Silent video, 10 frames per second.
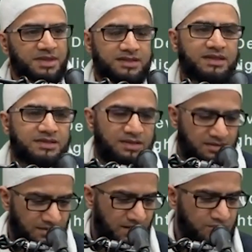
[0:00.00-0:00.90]
Because there's
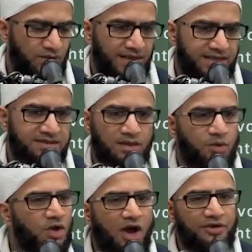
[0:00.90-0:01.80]
a, to an
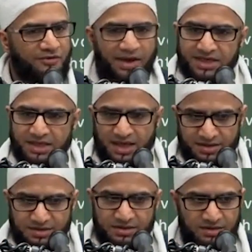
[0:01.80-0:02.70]
extent, we can't
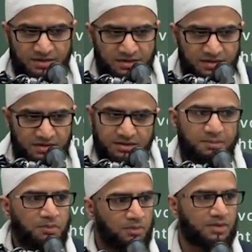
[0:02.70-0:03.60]
eradicate.
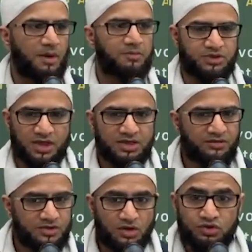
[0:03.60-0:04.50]
The
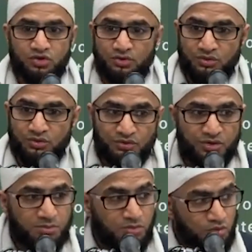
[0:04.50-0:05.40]
objective is not to
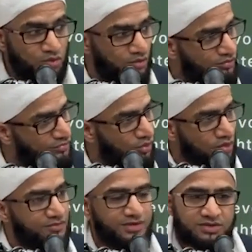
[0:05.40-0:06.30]
remove
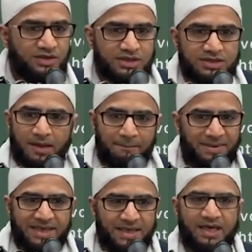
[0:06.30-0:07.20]
all of these traits
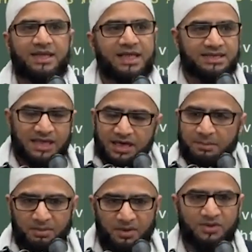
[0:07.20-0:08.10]
completely, and that's
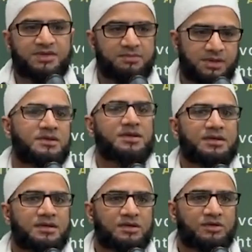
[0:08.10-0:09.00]
neither possible.
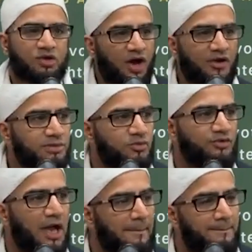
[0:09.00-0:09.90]
You can't
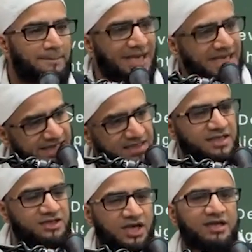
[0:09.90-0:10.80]
remove
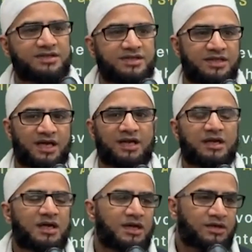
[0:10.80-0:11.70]
completely jealousy
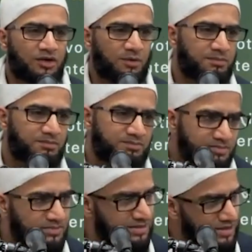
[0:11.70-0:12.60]
and, you know,
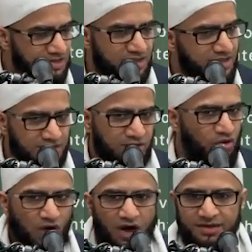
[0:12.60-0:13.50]
these things,
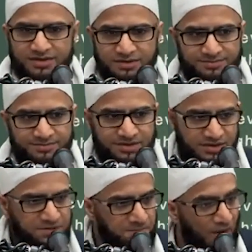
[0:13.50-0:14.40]
you can't.
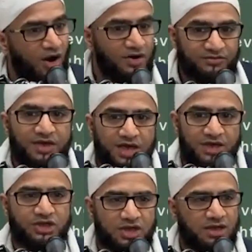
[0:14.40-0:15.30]
It's just part of the
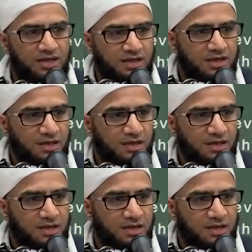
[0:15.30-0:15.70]
nature.